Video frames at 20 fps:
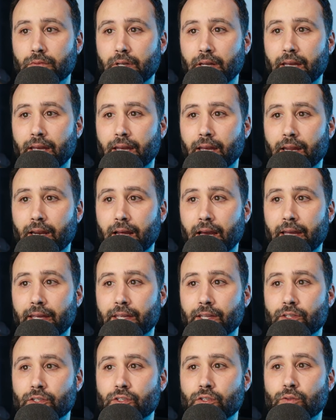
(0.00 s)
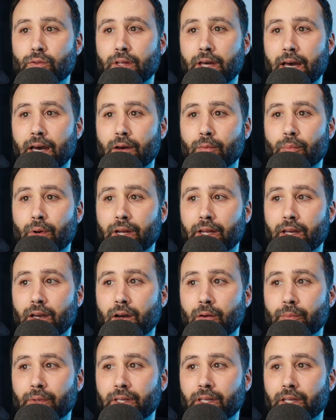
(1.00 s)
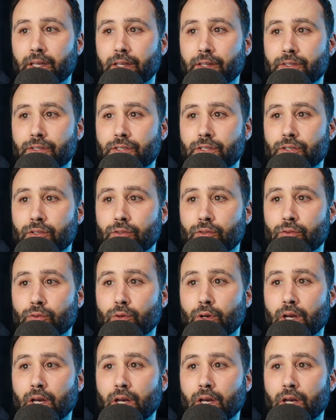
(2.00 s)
And I can do that by coming into